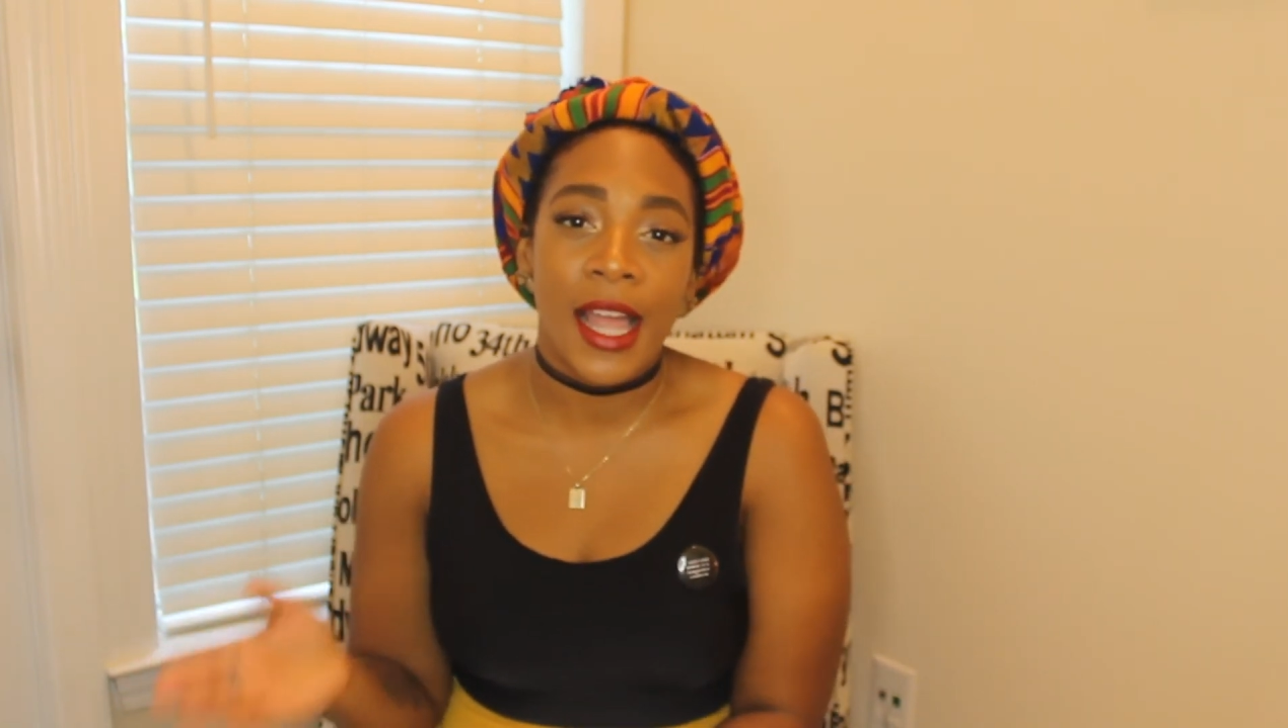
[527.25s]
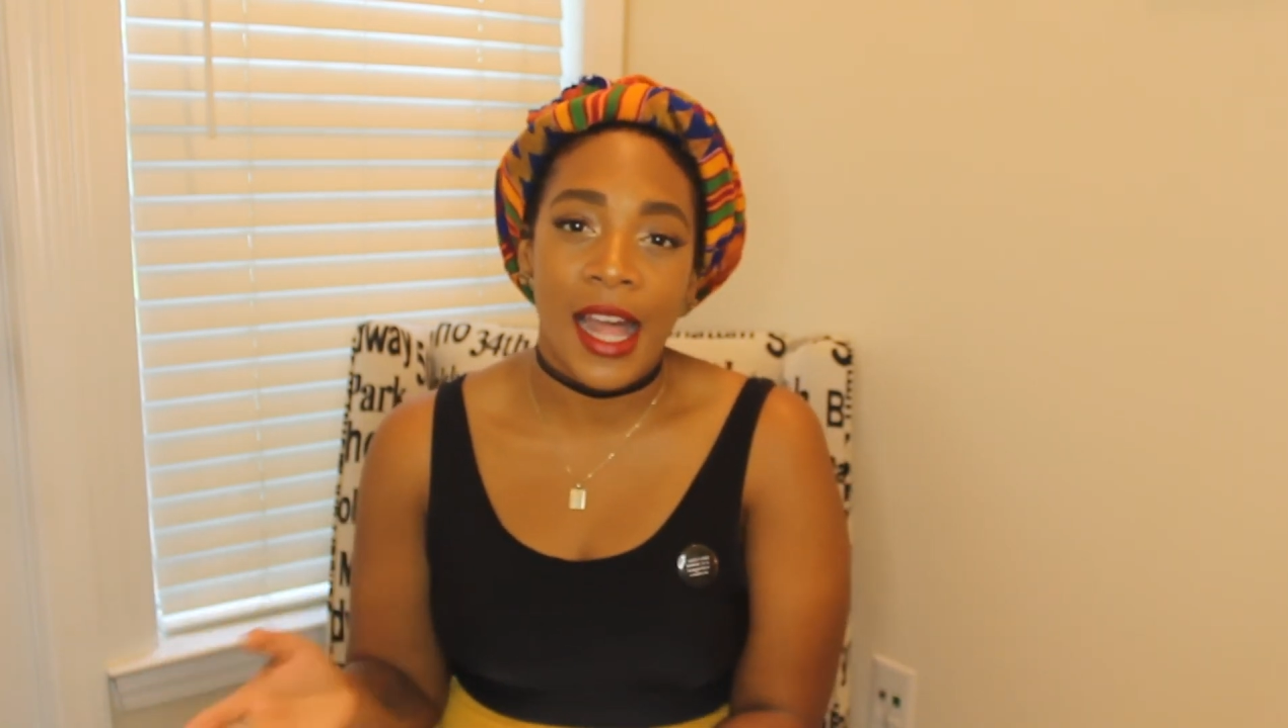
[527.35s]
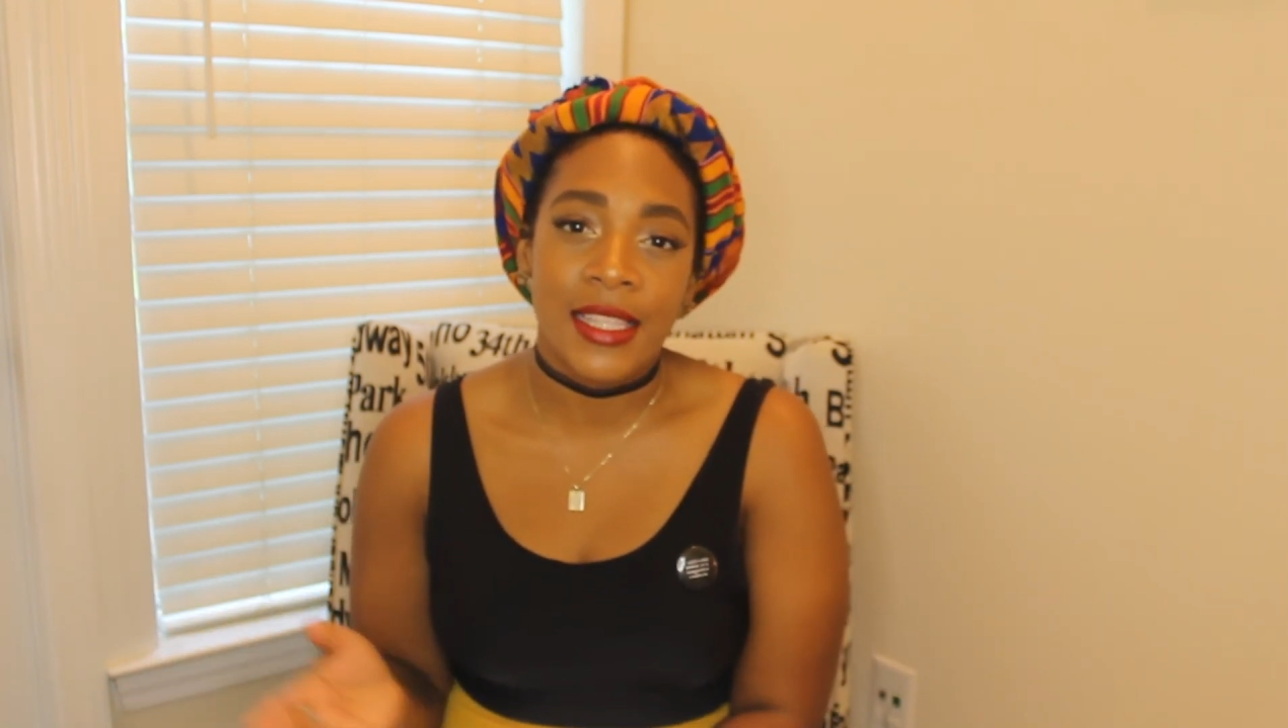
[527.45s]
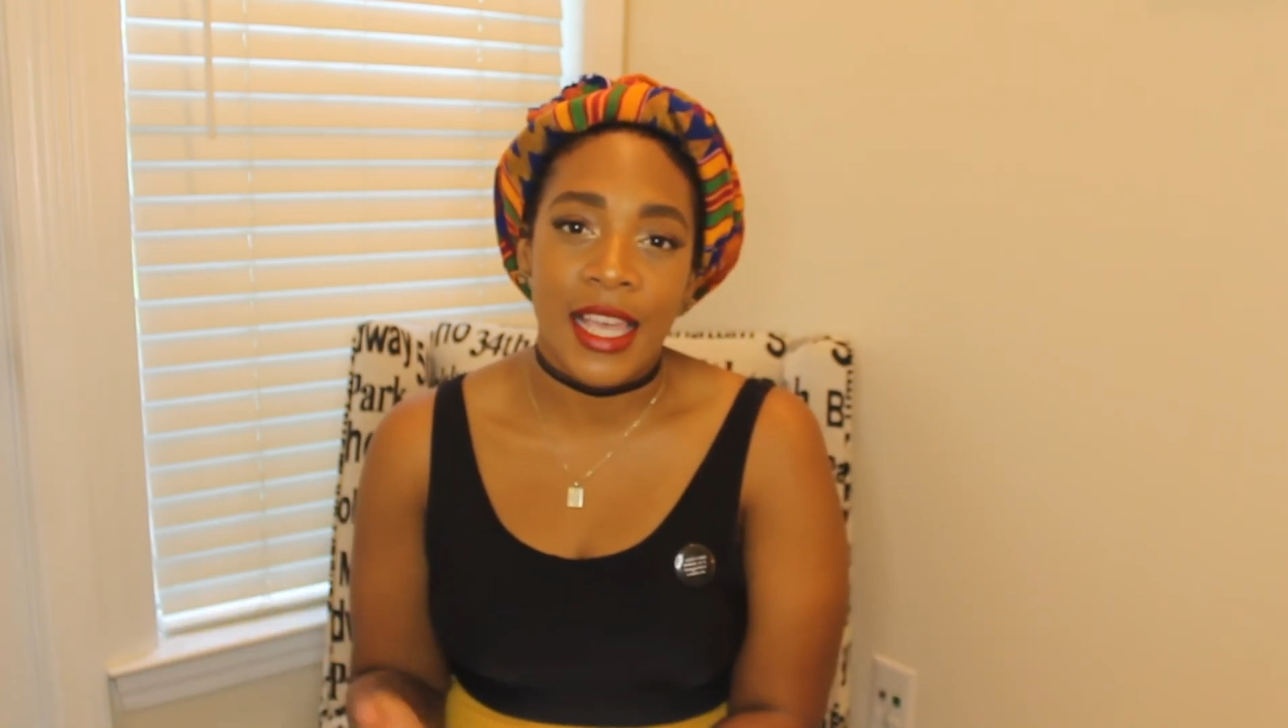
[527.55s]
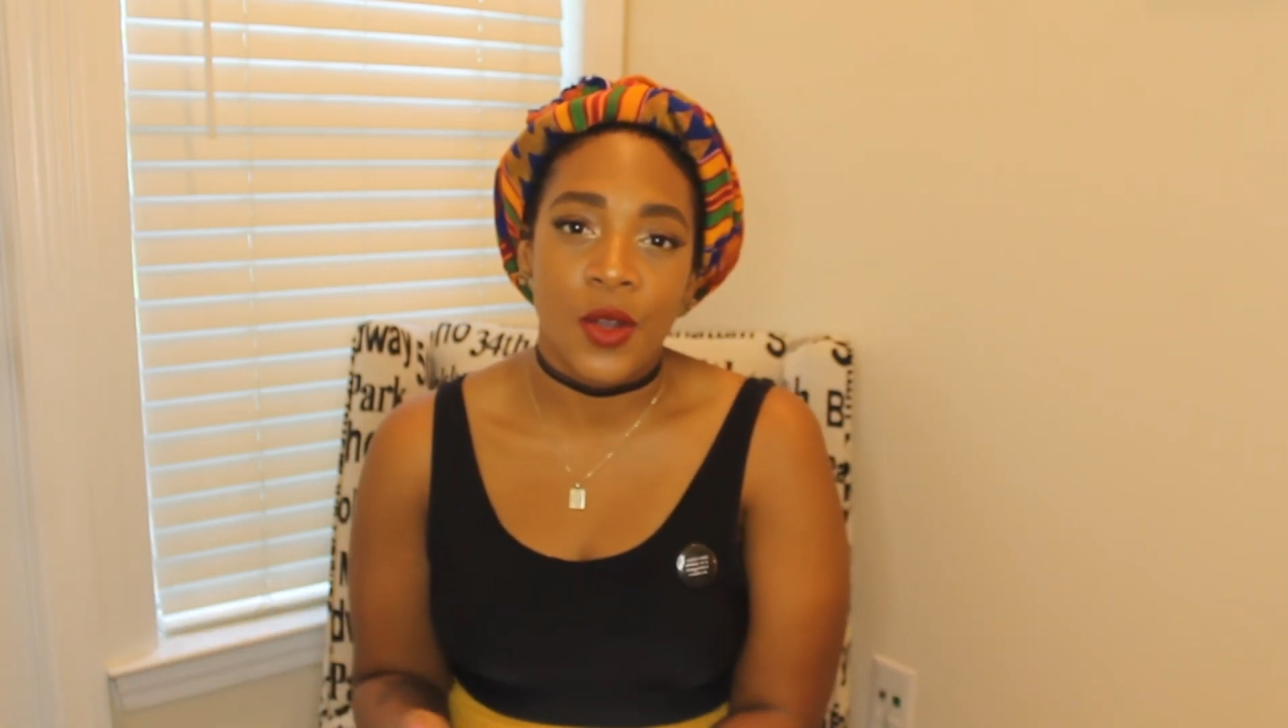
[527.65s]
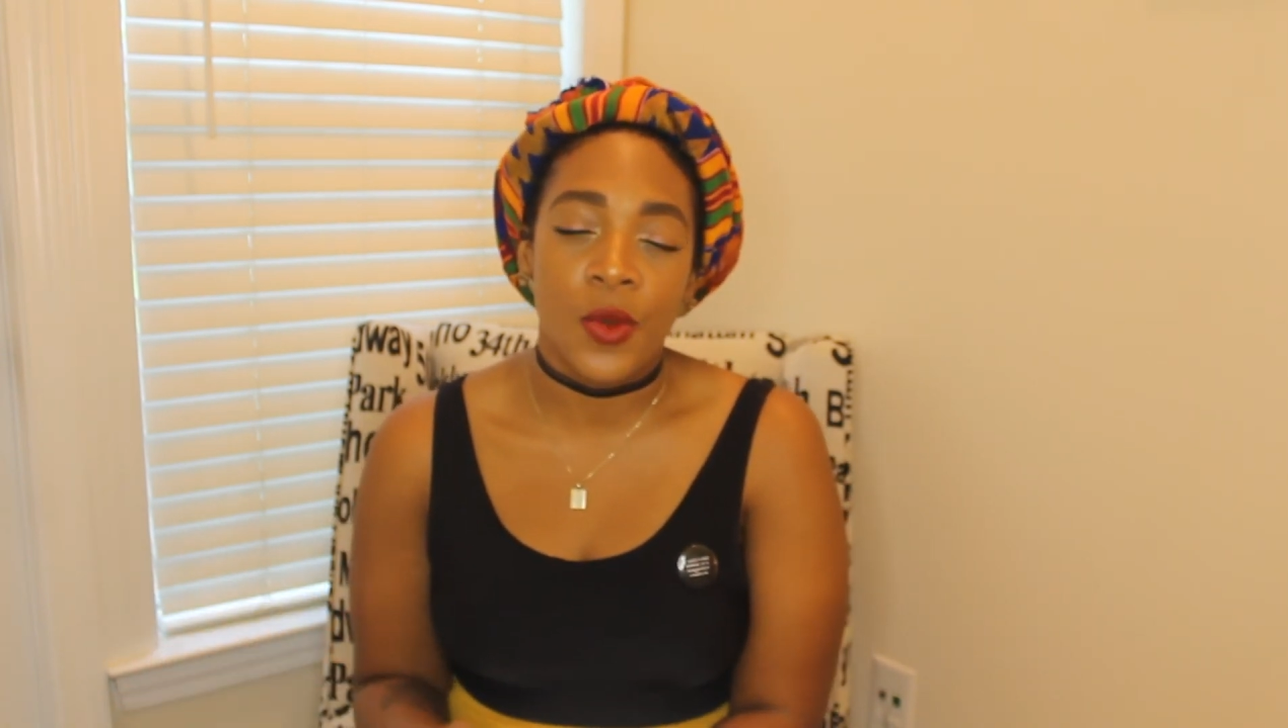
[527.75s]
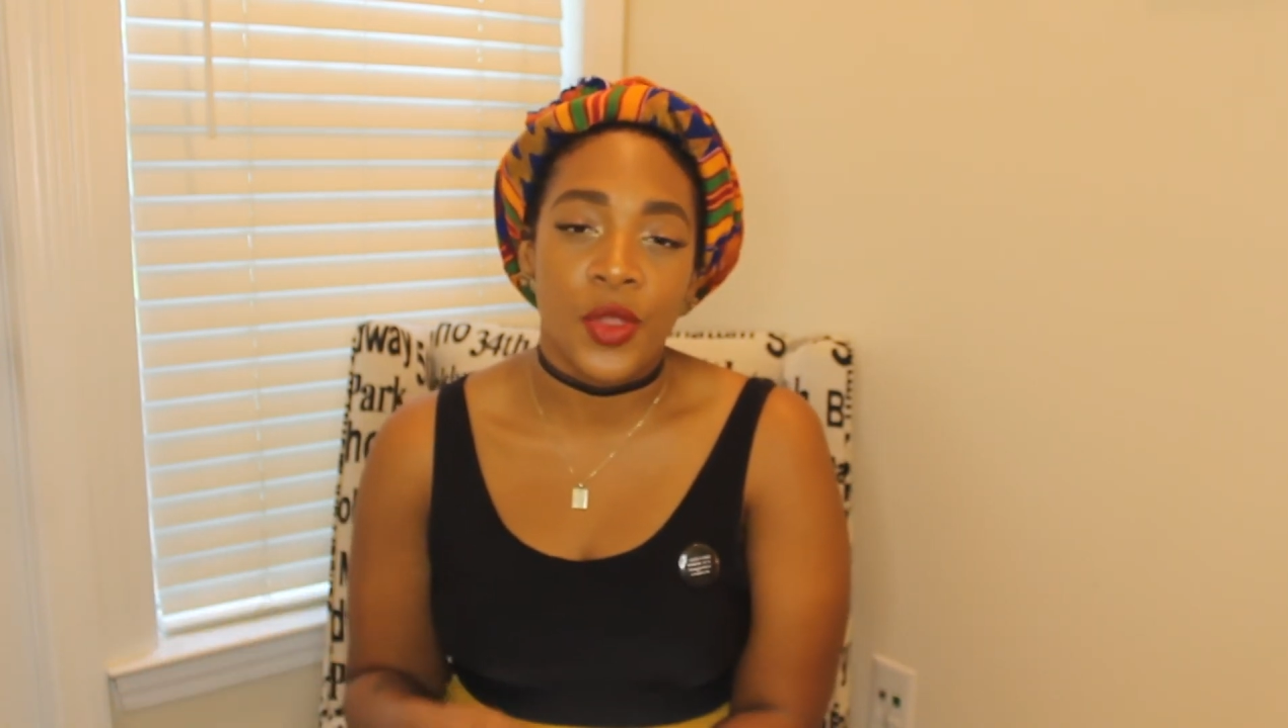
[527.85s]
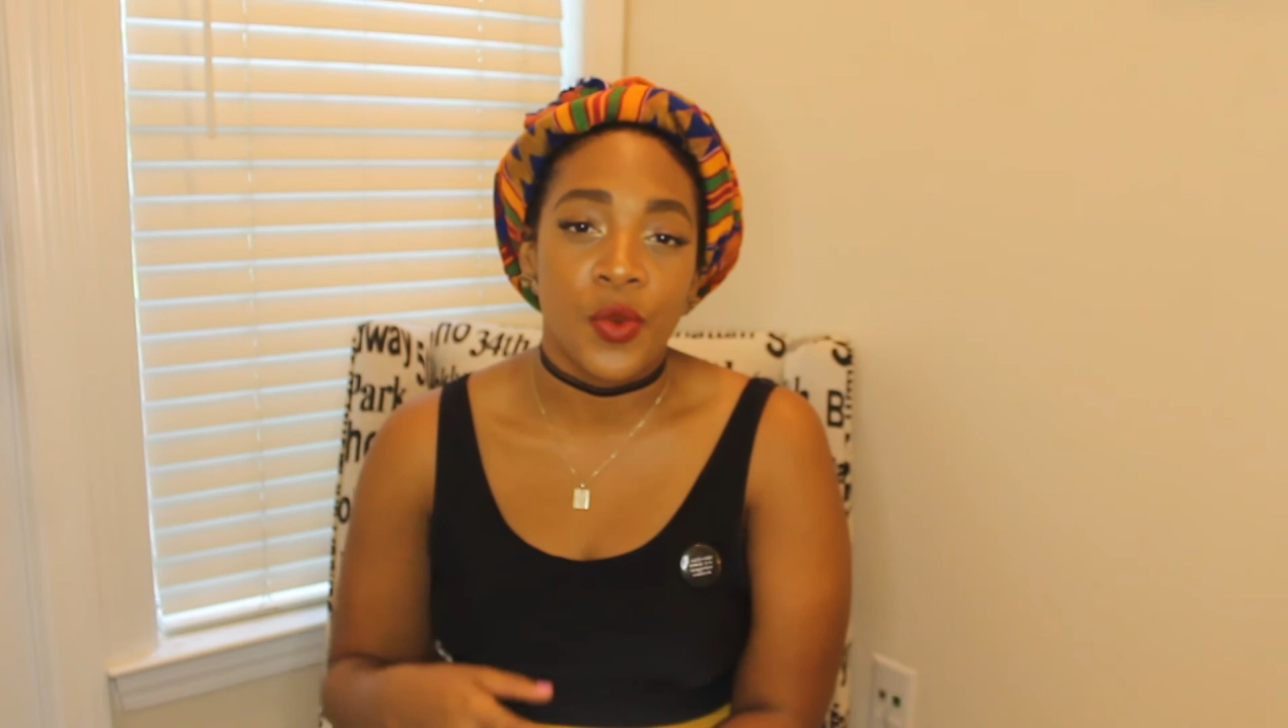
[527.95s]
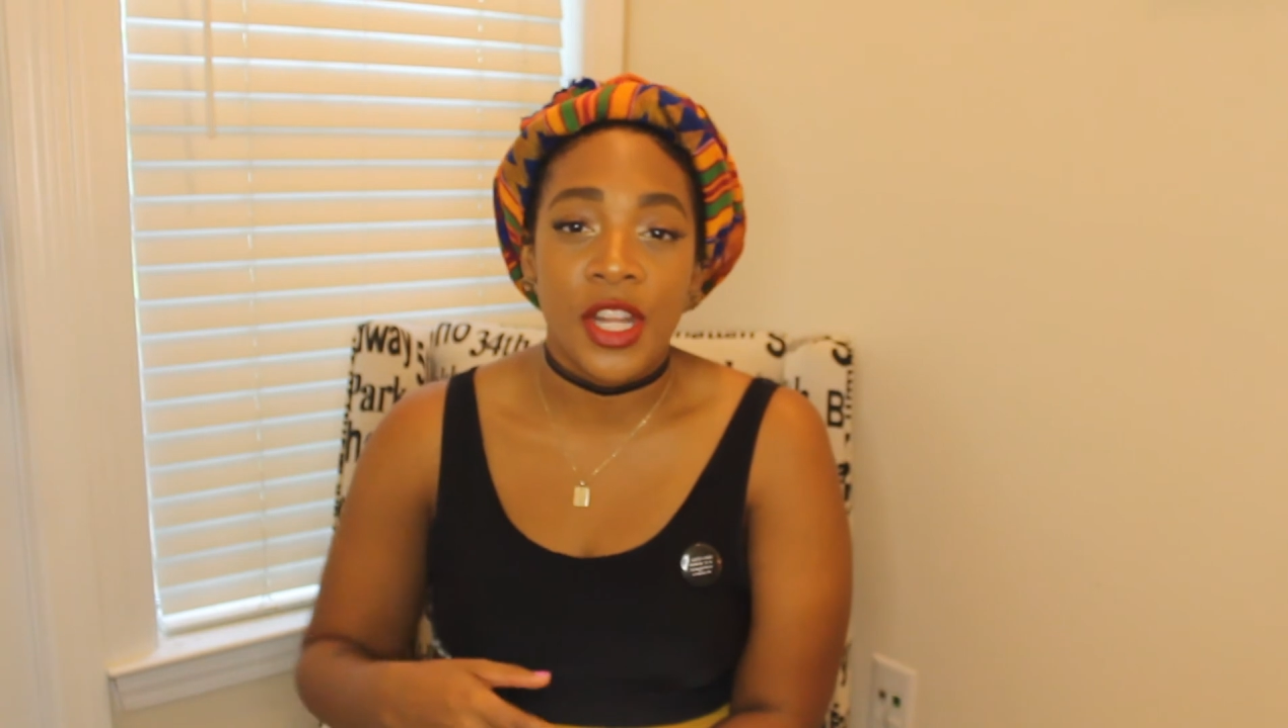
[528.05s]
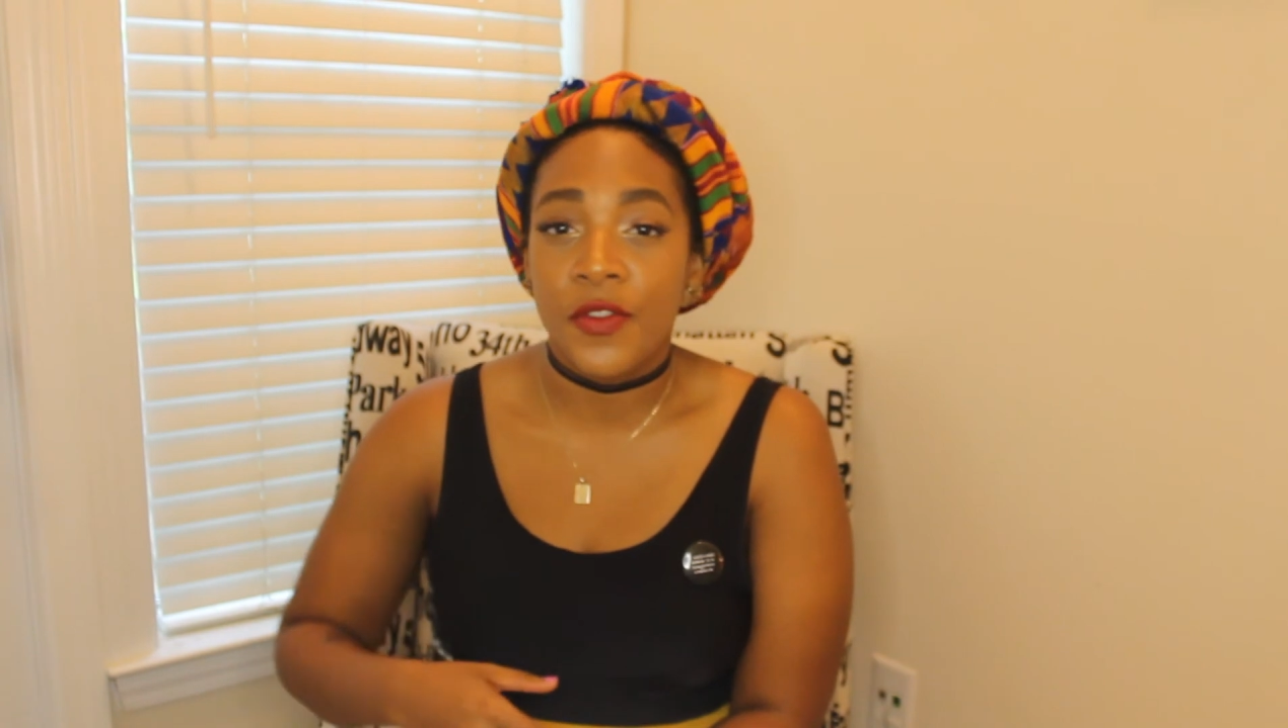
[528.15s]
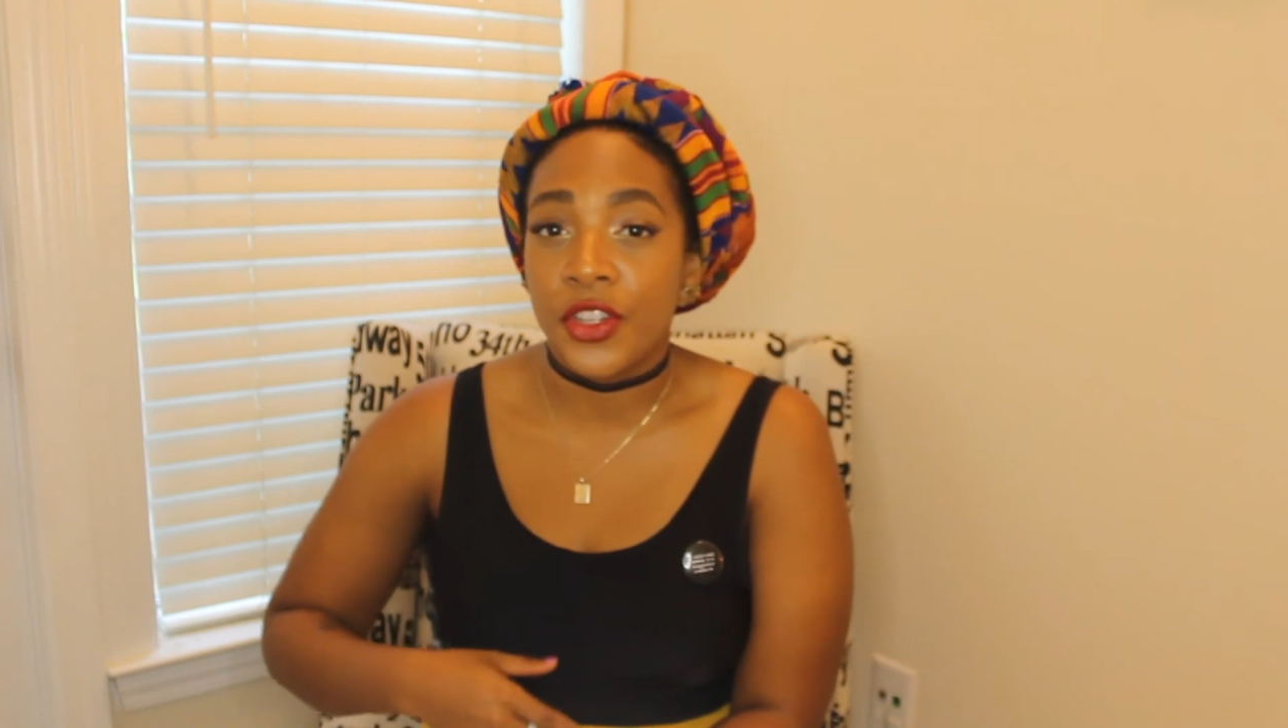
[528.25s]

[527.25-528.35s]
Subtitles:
contact with whenever